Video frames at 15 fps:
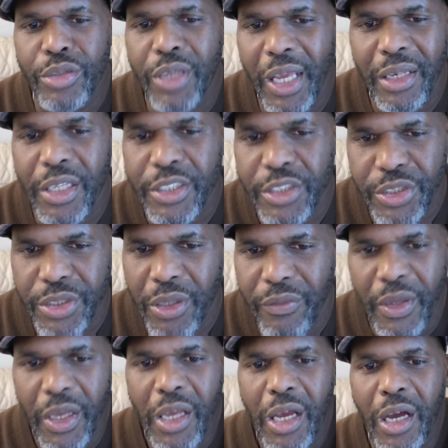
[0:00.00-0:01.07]
can't let
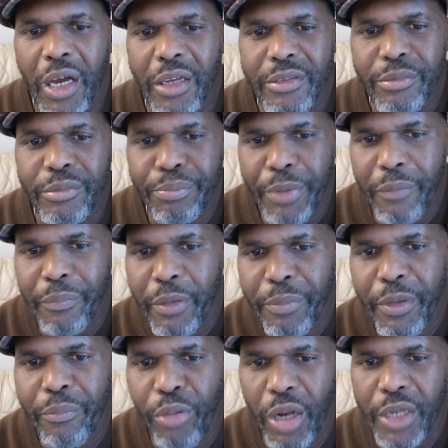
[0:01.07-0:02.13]
yourself
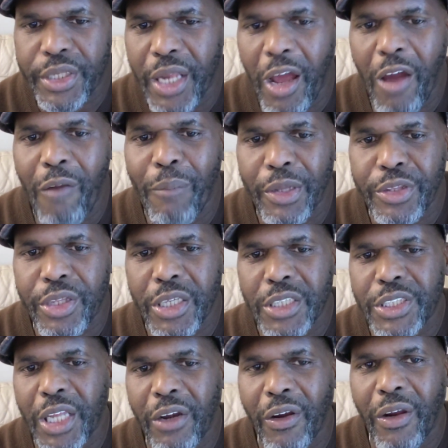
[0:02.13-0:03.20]
be brought down by
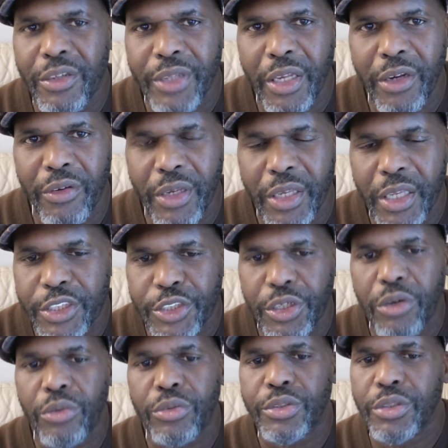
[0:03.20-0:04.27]
things that are
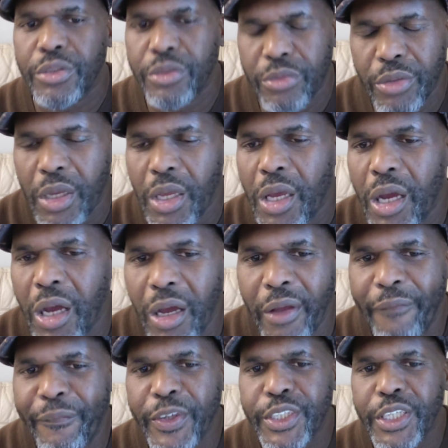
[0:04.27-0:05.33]
external to you.
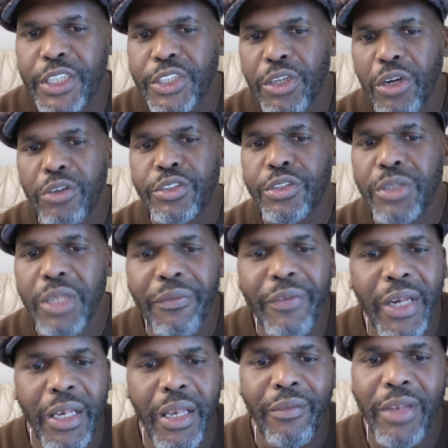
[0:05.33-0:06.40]
If it's external to you, leave
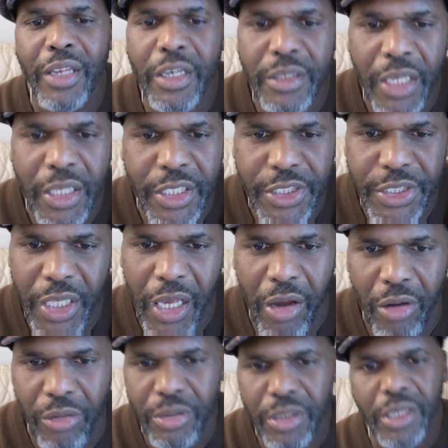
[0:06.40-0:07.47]
it, let it stay
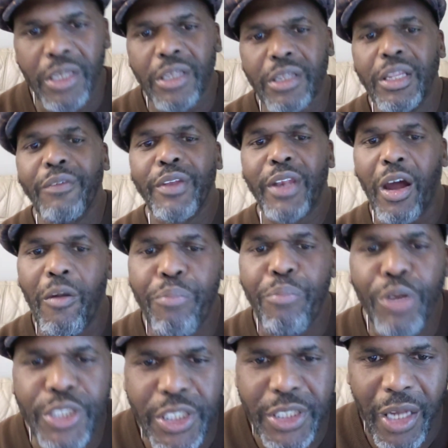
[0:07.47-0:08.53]
out, leave it out,
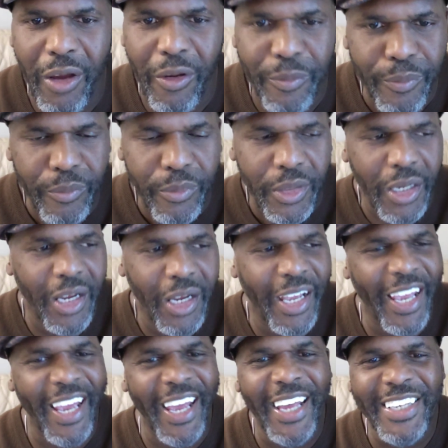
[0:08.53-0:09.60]
push it out.
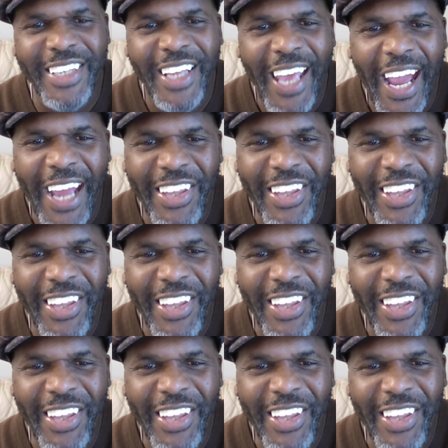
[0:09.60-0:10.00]
And